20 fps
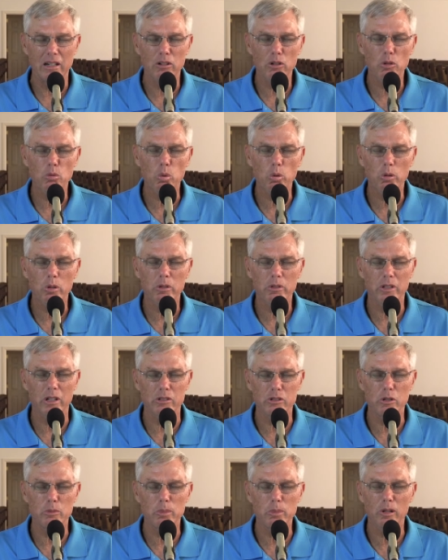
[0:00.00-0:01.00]
to hear the words
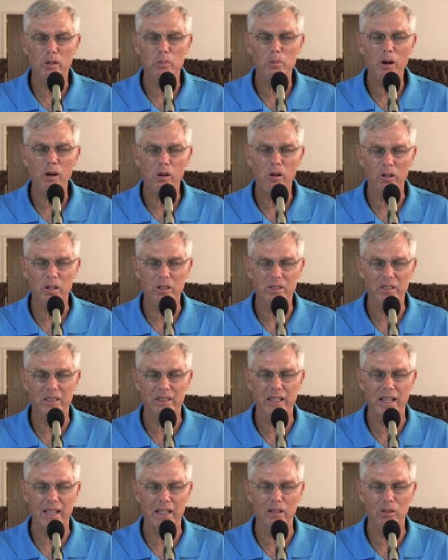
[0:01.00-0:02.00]
that You put on my heart
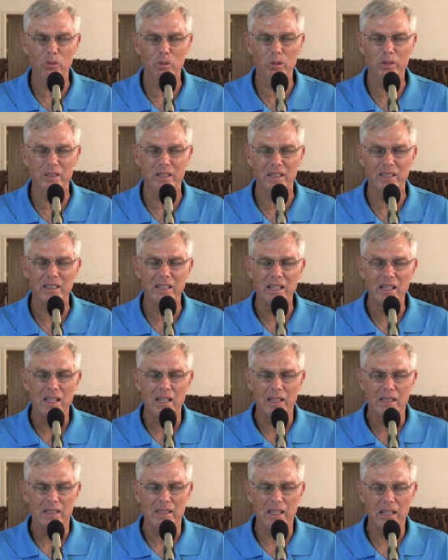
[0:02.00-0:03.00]
today, Lord, that
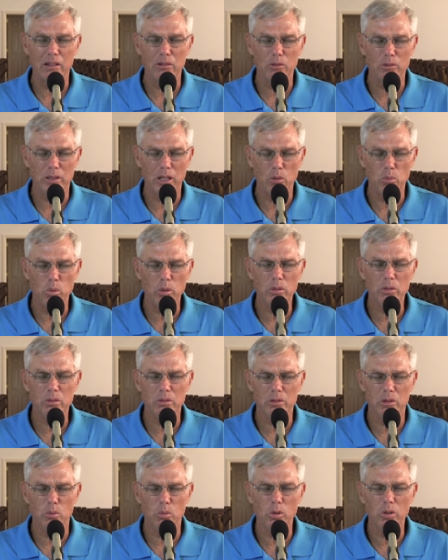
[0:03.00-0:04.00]
they
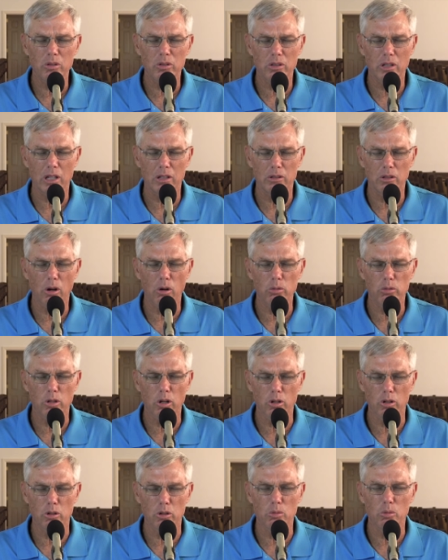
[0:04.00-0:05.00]
will, the ones that don't
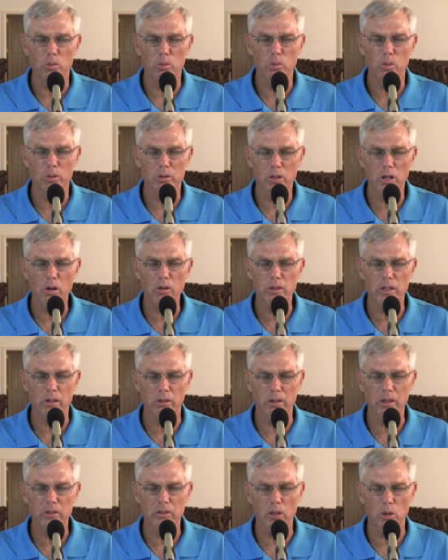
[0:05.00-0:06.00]
know You will know
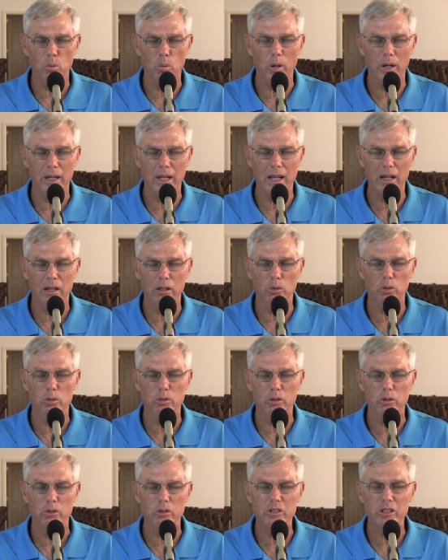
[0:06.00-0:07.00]
there is a way out,
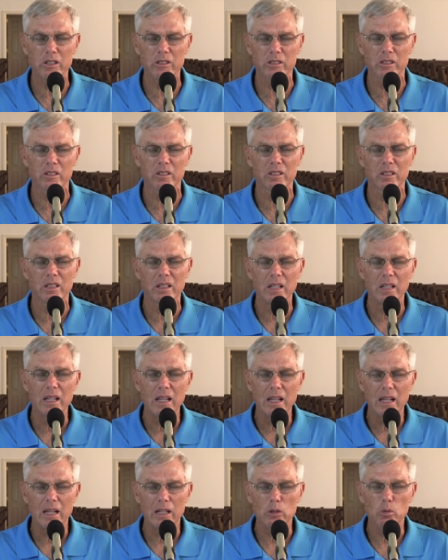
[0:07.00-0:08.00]
Lord, through Jesus.
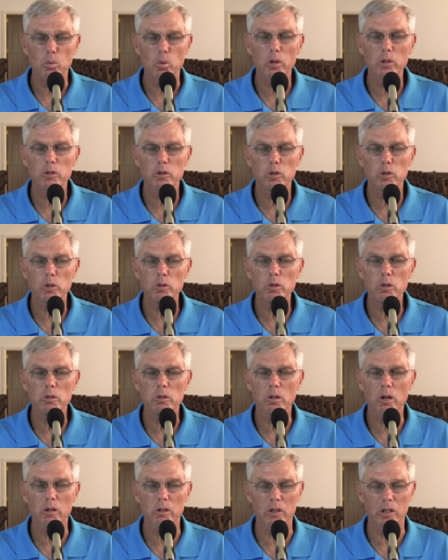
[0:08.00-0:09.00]
And the ones who
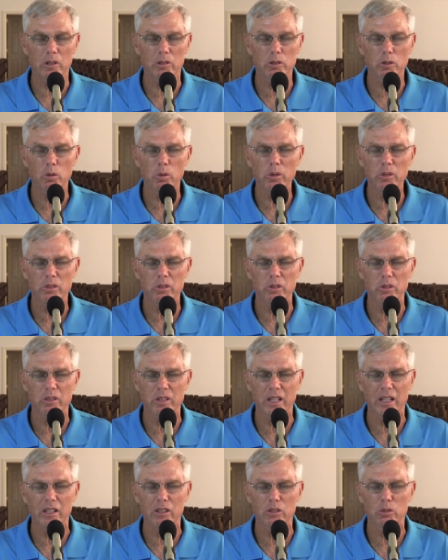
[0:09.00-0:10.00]
do know You that's going through
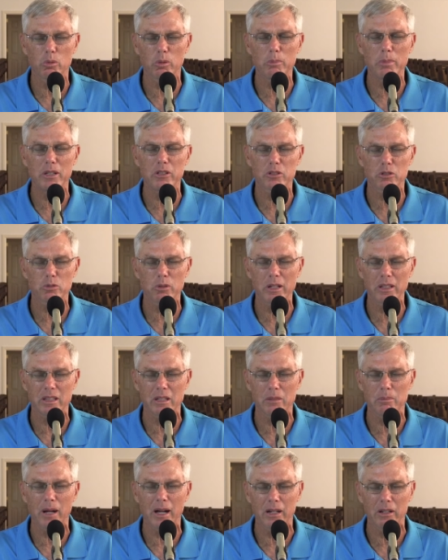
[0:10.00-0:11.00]
things will be
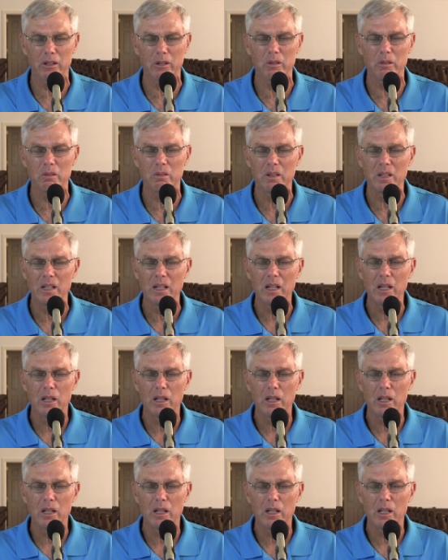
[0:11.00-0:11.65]
strengthened by You.